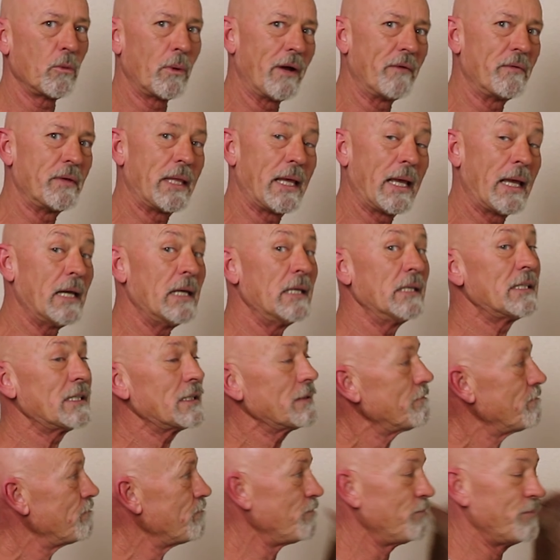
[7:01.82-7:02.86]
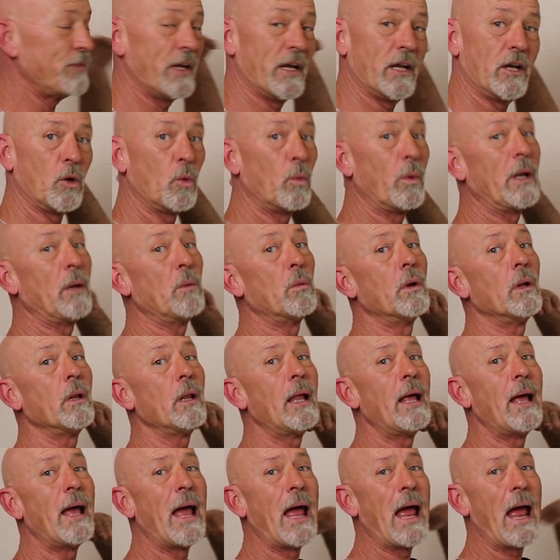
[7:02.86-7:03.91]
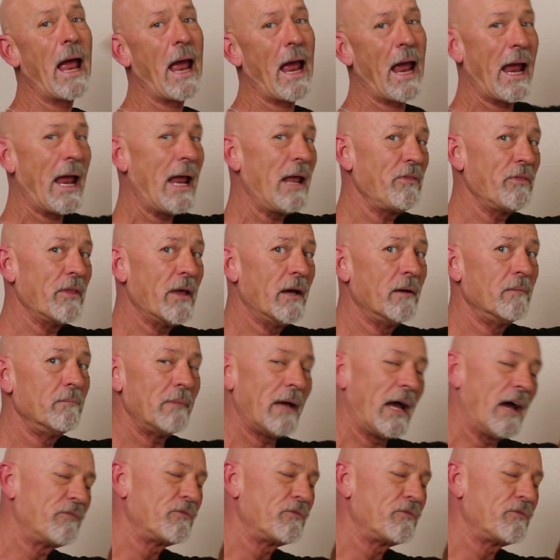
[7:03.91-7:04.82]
the way everything is. Then we will hang them.